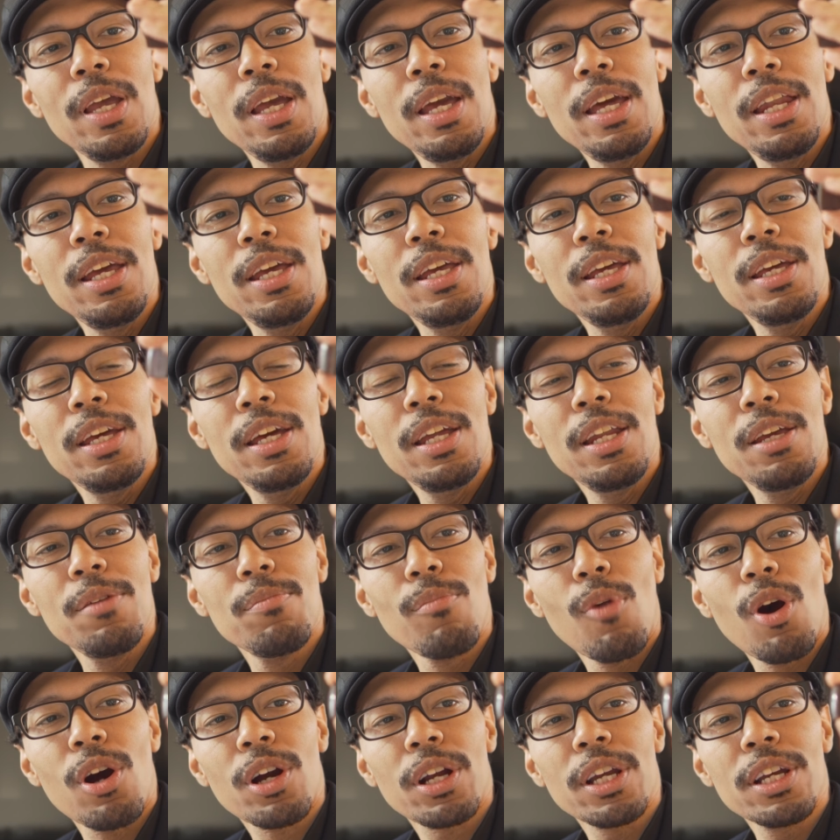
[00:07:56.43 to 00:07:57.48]
any
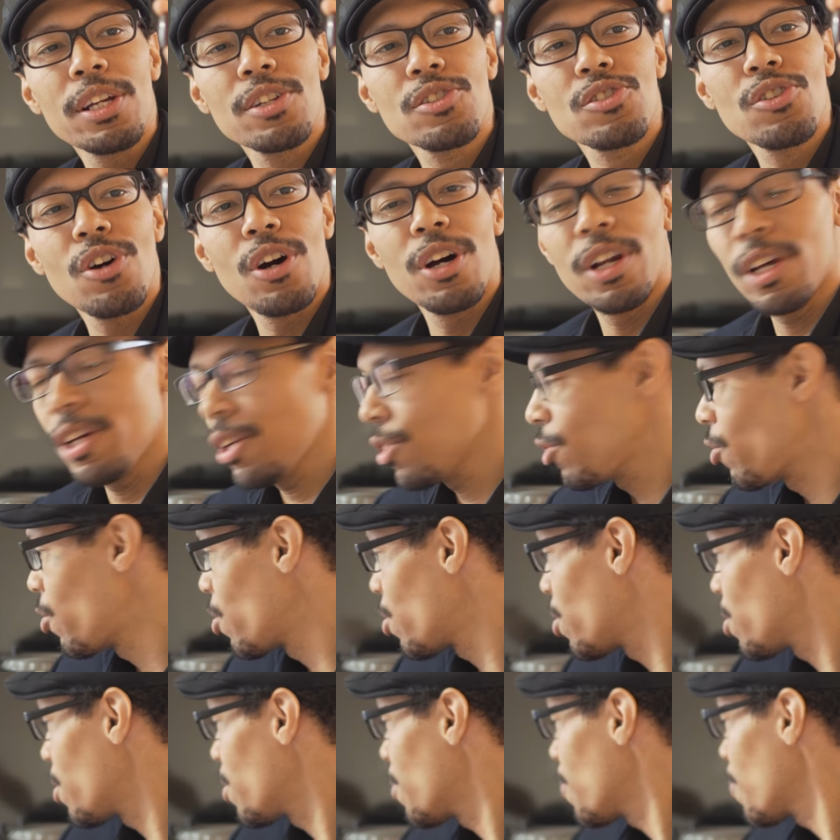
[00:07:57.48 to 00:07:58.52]
markings on it
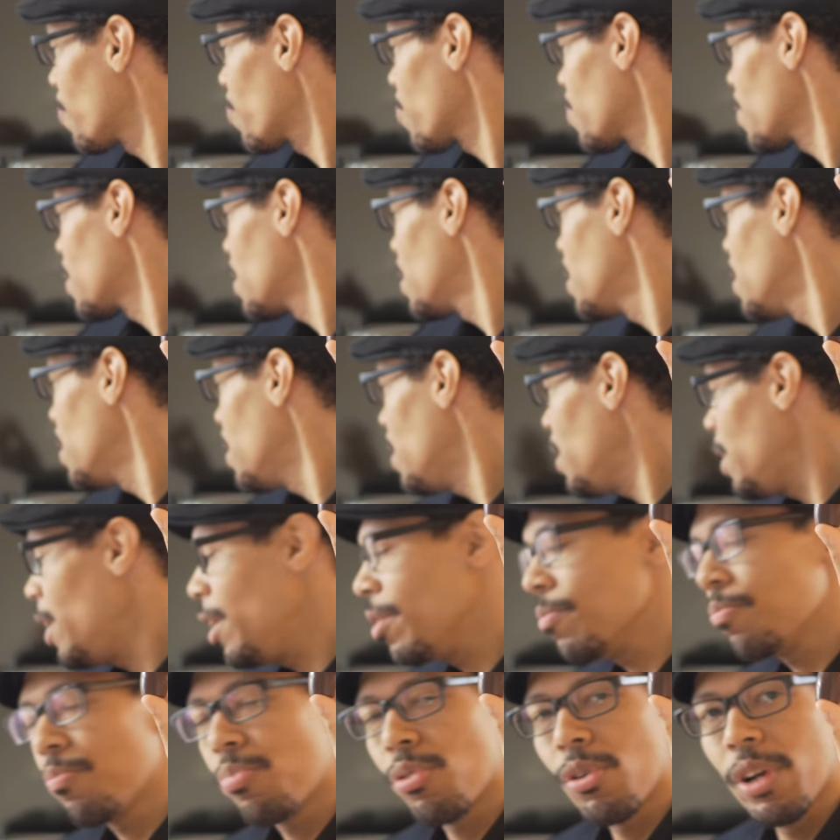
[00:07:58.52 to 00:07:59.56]
or
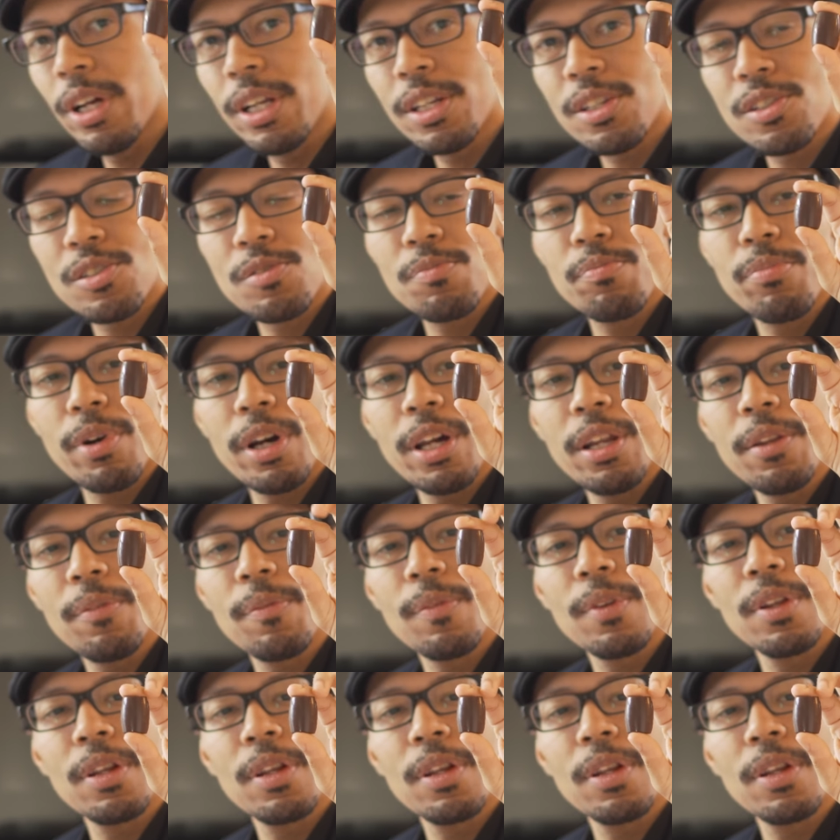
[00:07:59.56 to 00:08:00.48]
imprints, but